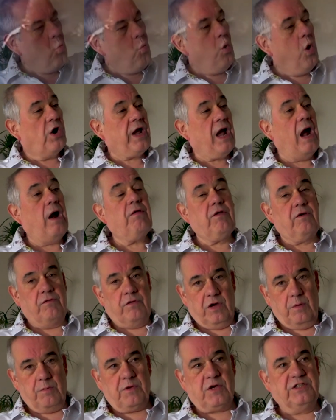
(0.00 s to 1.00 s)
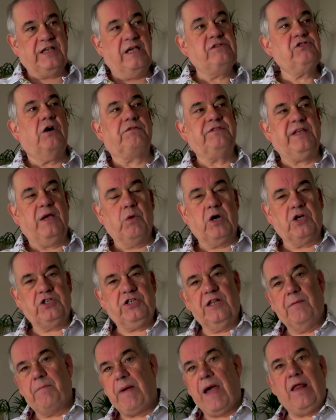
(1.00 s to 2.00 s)
walk out of the room, because he's obviously
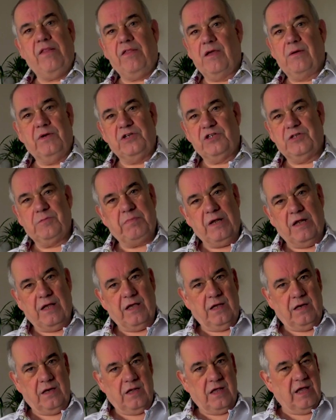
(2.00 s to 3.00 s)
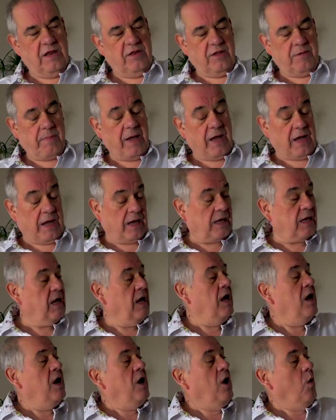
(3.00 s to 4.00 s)
watching the band that was playing in the back,
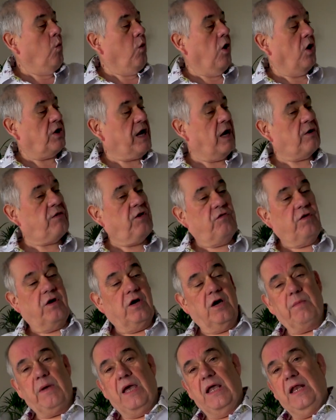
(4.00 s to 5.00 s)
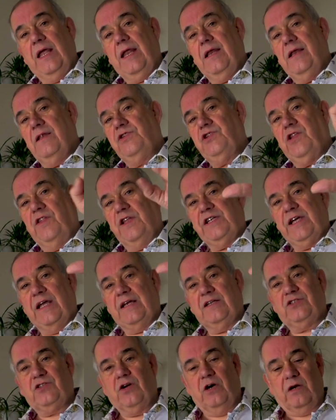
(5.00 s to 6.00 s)
walked out of the room and into the
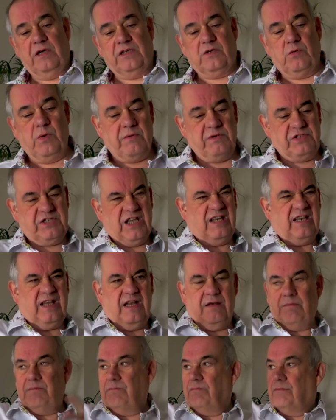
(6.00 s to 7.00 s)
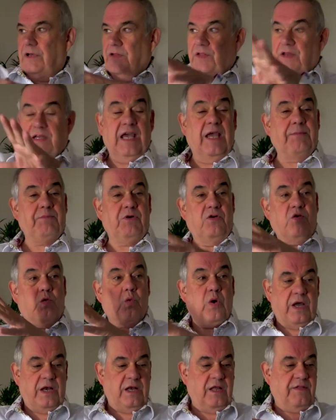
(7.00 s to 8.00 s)
gents' toilets, and we were sitting on the table
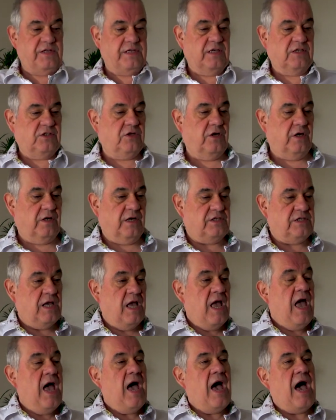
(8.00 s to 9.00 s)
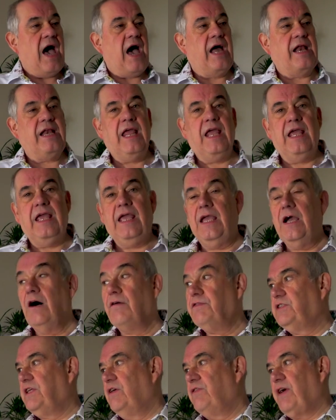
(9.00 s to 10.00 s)
quite near the gents' toilets, and he
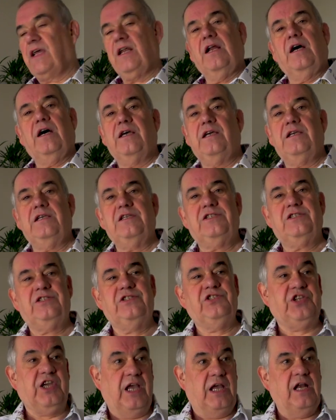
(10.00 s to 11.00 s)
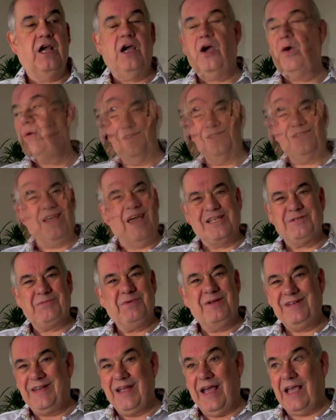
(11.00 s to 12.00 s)
obviously recognised Gino and
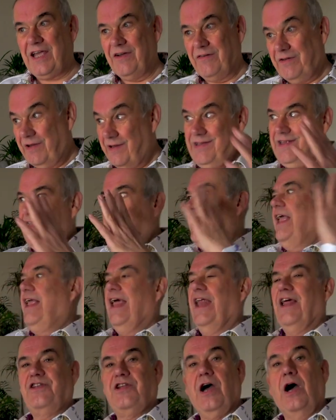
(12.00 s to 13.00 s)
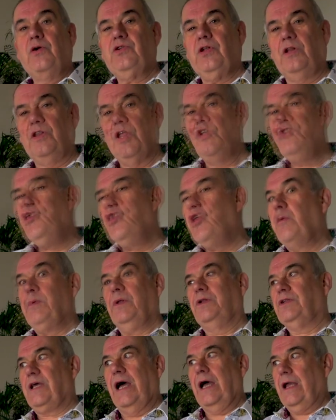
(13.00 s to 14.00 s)
Desmond Dekker, and did a total
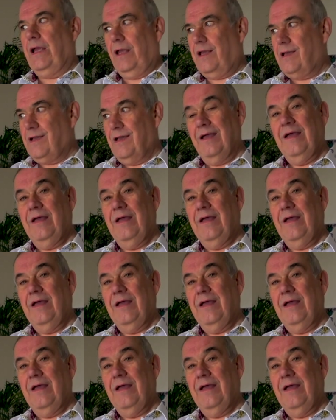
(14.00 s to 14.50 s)
double take,